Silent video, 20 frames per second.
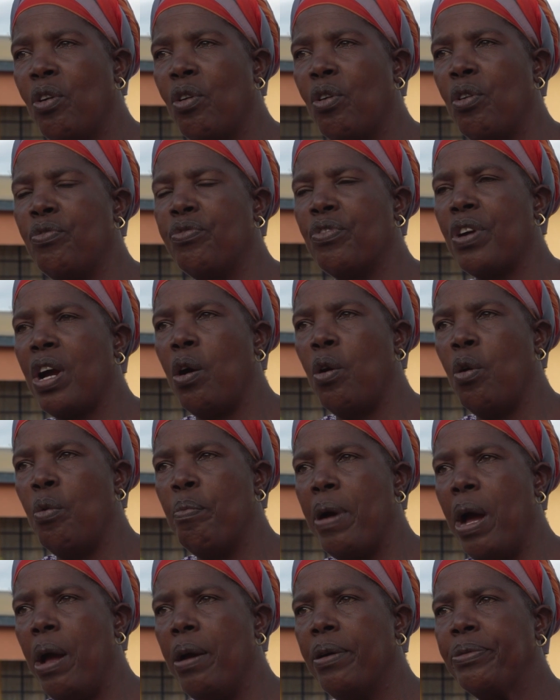of
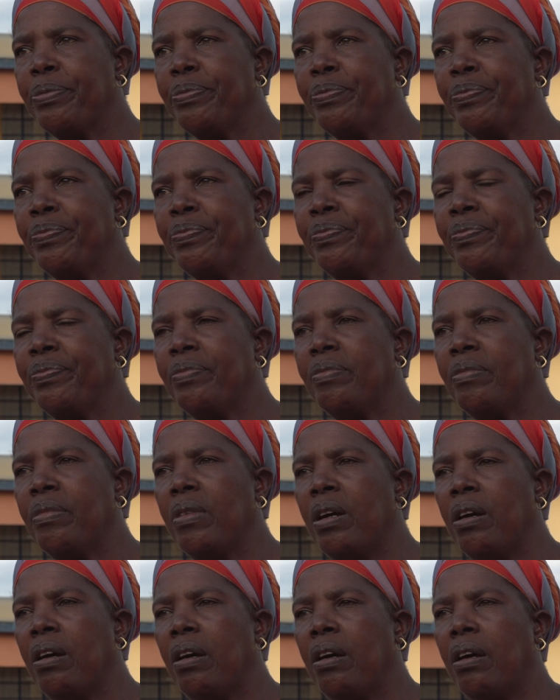Kaoma.
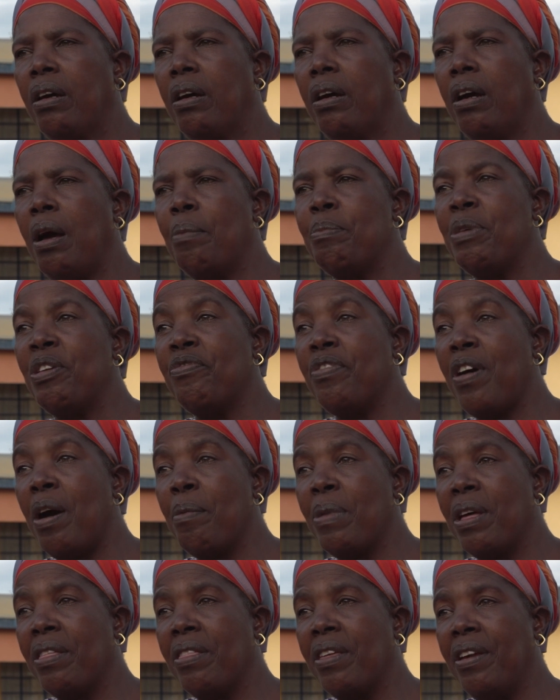I'm a
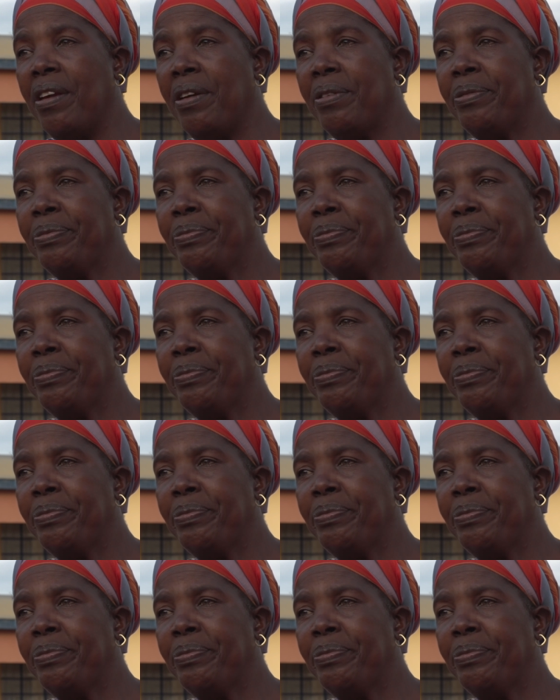farmer there,